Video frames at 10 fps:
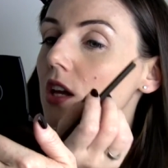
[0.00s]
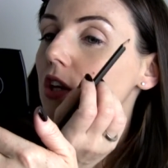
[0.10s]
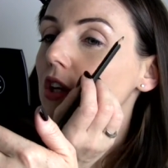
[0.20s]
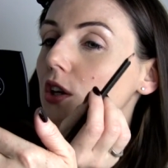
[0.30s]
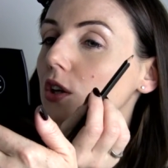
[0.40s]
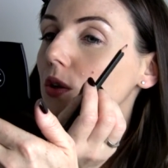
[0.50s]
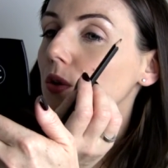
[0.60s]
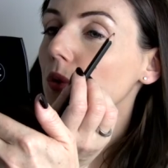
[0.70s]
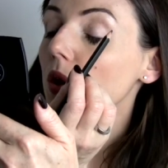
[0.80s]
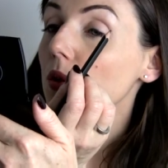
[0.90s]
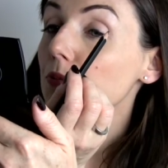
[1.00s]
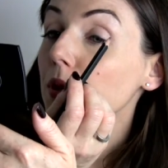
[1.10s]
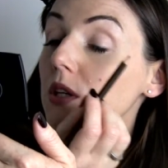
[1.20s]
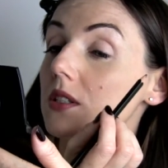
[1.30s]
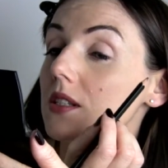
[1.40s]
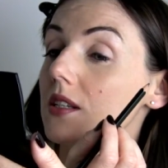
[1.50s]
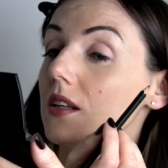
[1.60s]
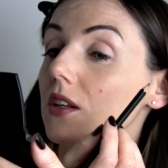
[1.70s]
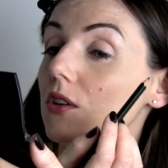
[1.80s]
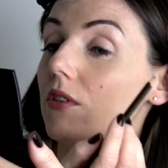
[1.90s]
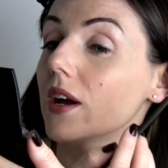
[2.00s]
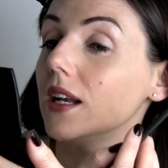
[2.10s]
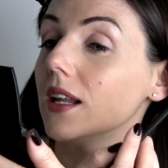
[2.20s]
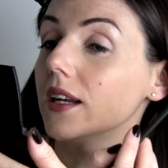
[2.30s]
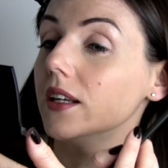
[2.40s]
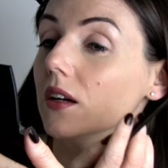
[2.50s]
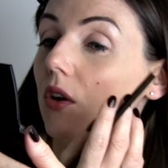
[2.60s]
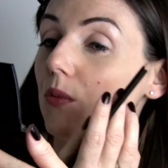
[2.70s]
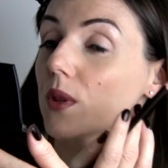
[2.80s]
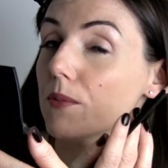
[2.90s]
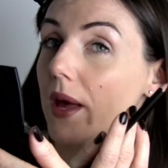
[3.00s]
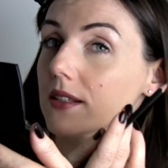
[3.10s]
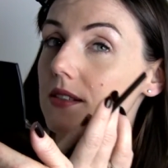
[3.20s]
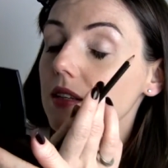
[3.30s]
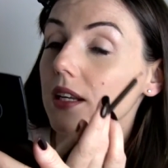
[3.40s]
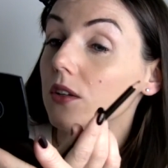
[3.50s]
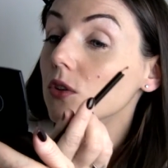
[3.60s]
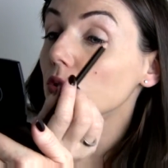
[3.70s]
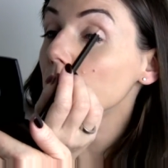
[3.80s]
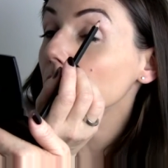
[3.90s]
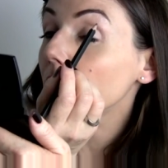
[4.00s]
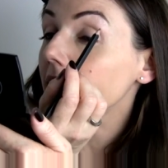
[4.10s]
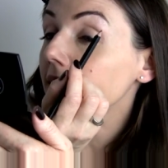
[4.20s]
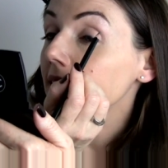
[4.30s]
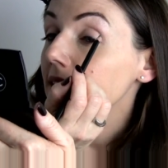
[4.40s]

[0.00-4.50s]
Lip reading: You put your eyeliner on with the pencil in a normal way.